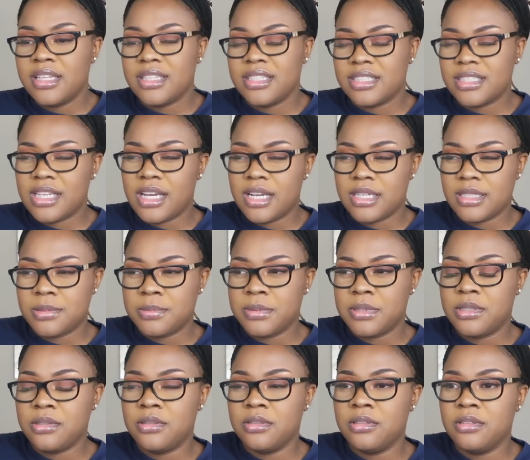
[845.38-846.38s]
this
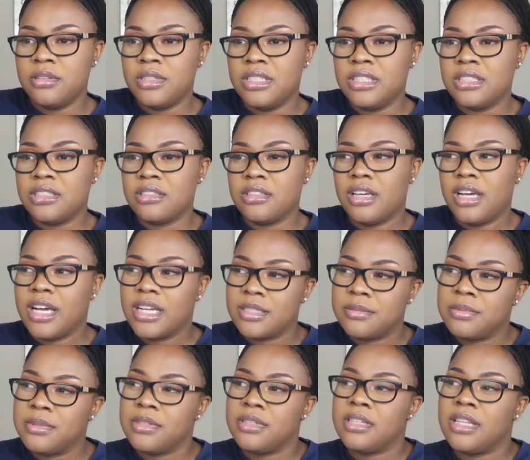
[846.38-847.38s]
hospital is a
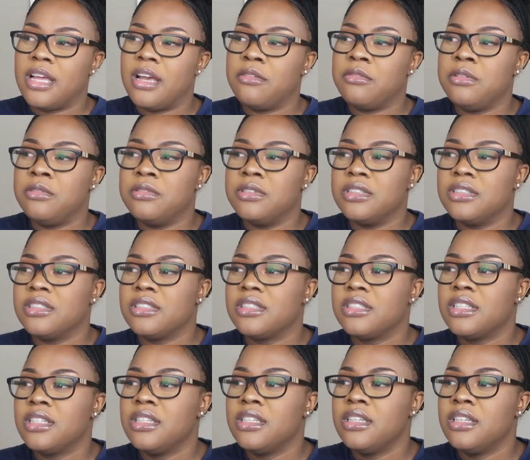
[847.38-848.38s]
hospital that we was
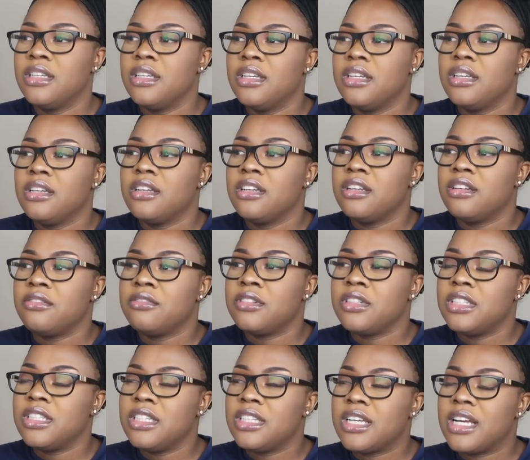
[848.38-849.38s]

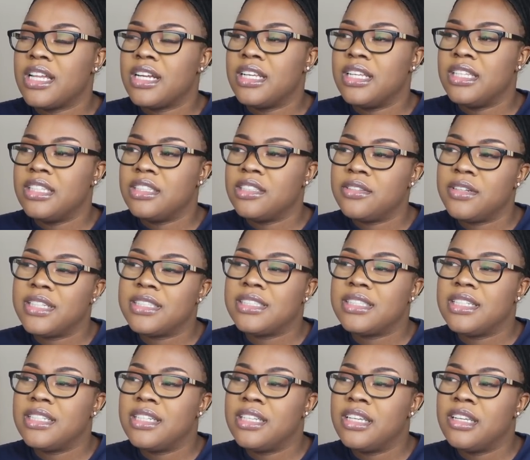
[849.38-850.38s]
really kind of
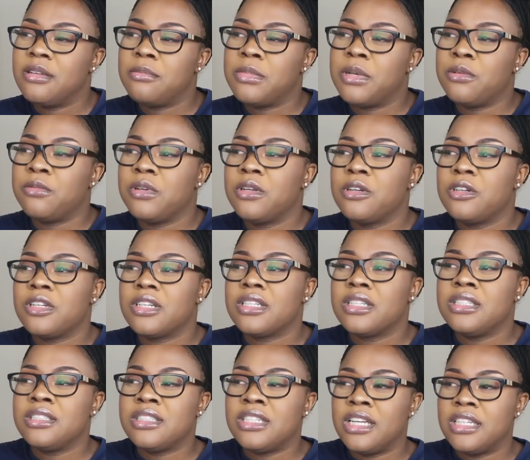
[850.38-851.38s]
interested in, but we
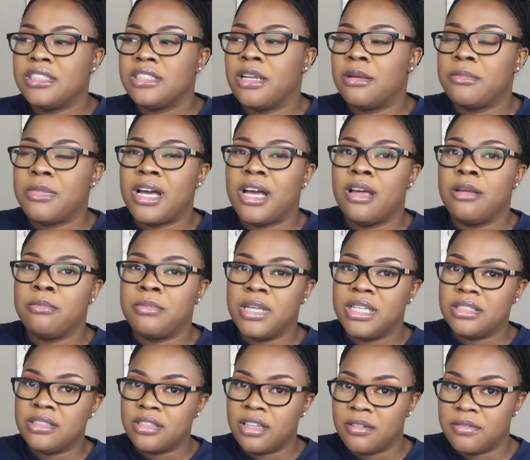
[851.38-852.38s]
quickly changed our mind
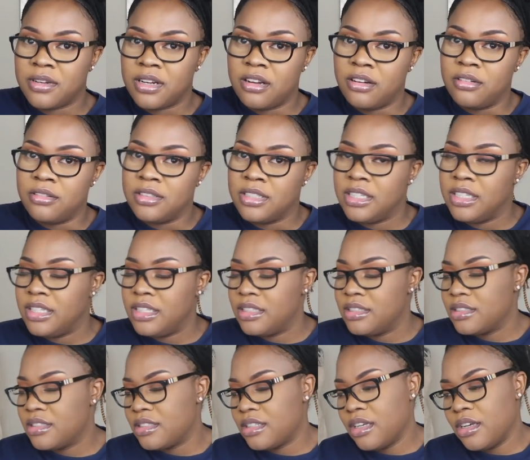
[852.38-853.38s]
based off our own
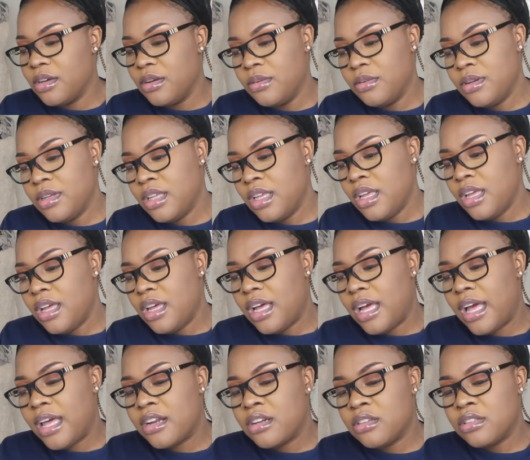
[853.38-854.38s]
needs. So
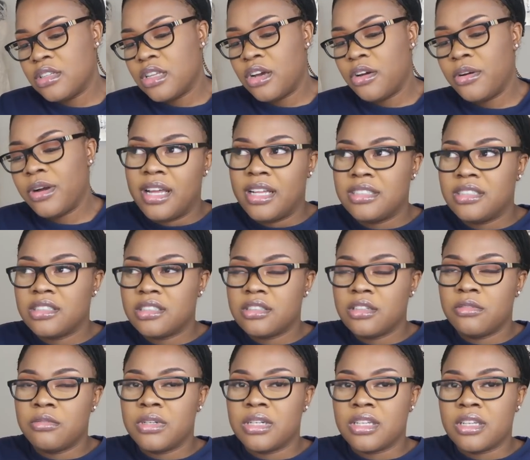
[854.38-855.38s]
I don't know. I just
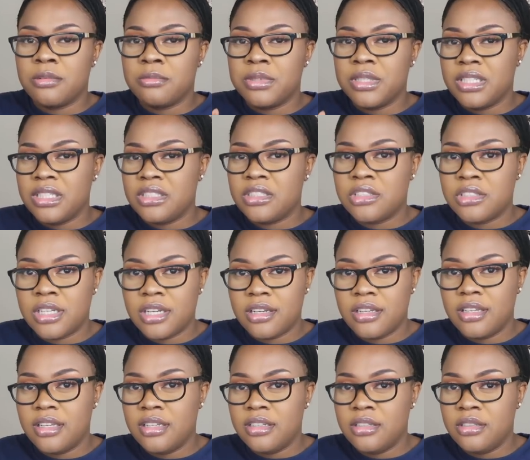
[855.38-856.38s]
don't want to completely
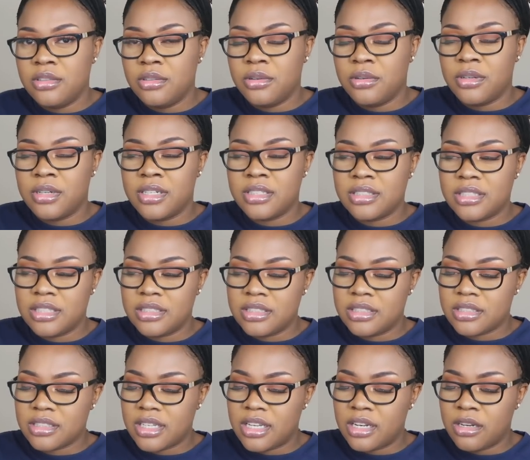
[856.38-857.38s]
shut any doors. I
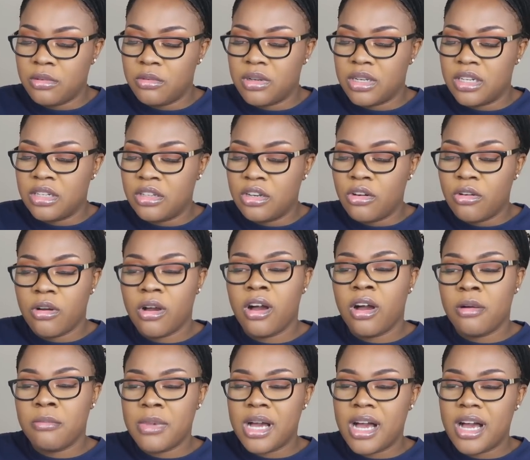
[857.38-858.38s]
just kind of want to know
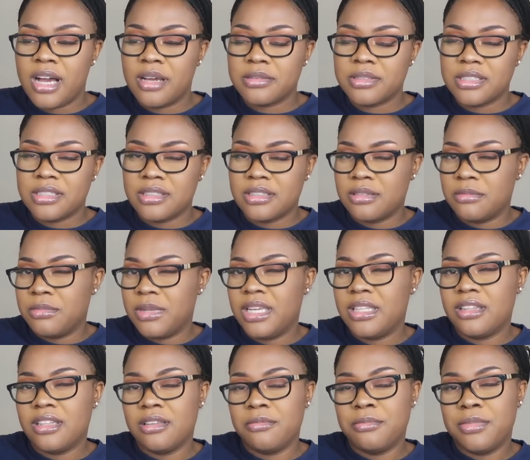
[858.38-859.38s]
all my options and
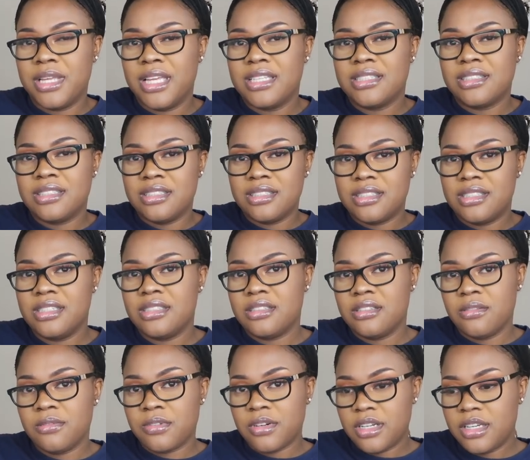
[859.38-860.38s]
make the best
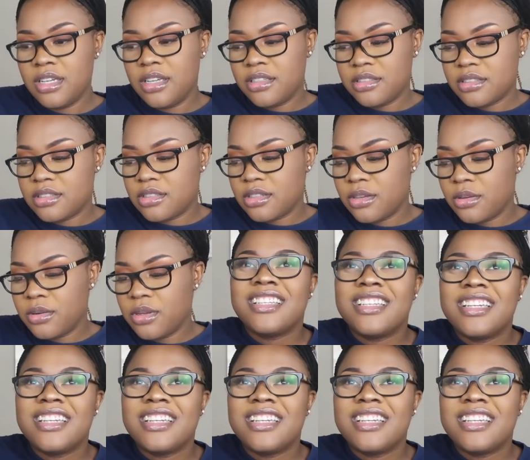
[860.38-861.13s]
decision for us. So